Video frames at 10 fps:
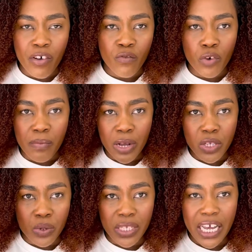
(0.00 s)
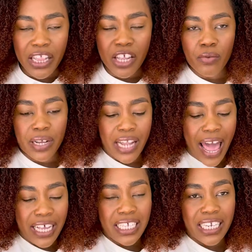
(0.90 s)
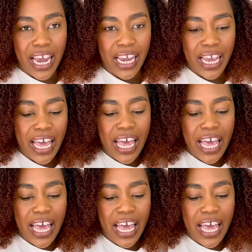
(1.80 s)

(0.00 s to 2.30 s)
floor muscles in relaxed state